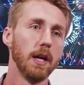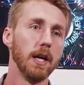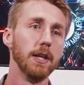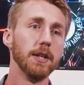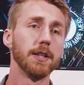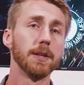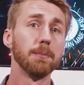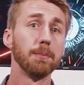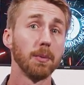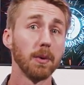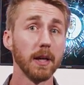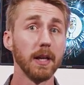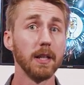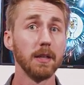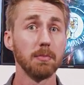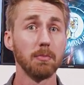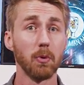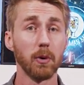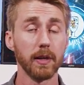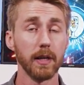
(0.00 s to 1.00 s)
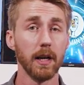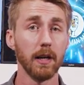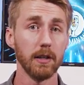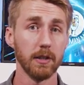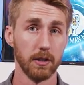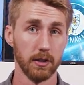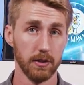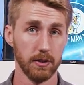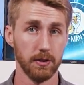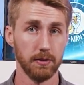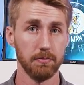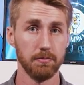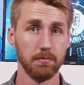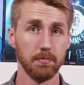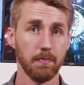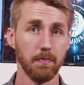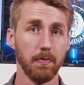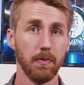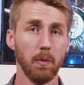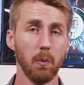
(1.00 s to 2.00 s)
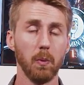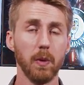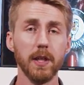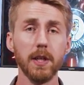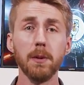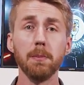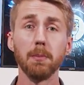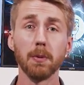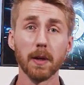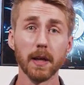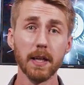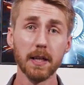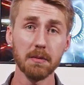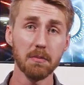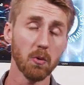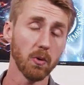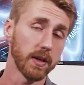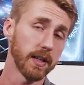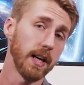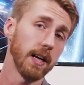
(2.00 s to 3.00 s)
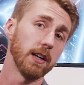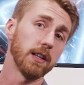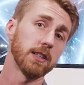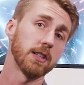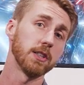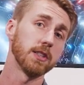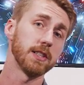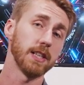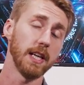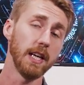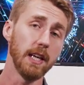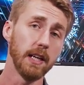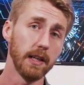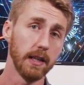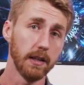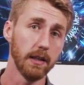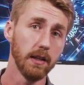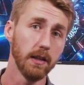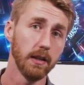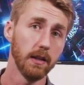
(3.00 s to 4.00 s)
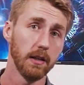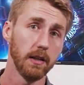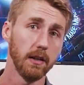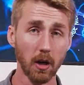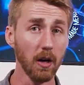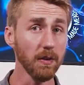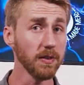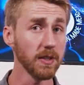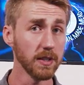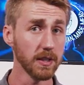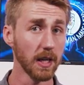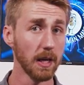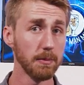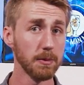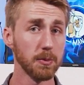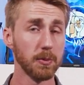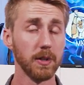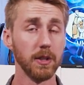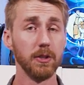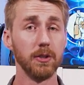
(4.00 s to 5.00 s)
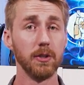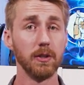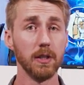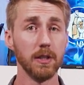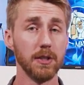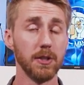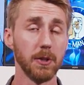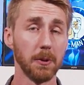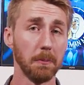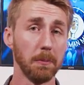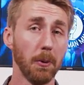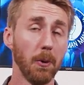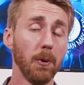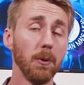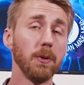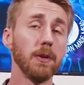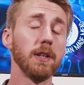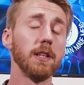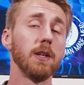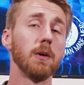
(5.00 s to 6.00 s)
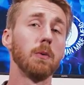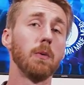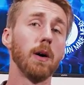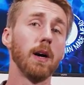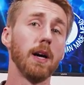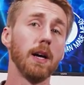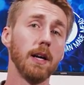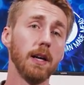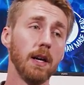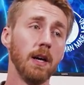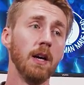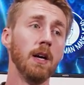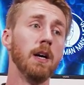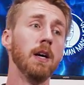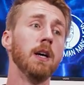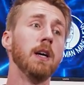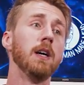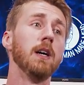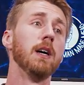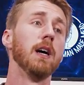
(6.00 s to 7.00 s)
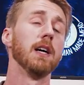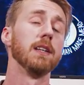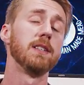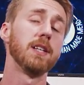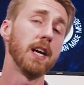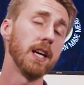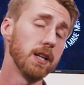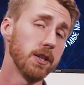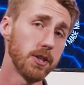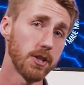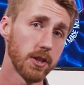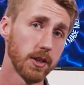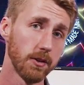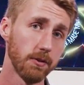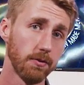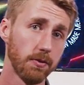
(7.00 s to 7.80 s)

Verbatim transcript: And you can blend more characters. When you blend more characters in, oftentimes when you do this, you're pulling away attention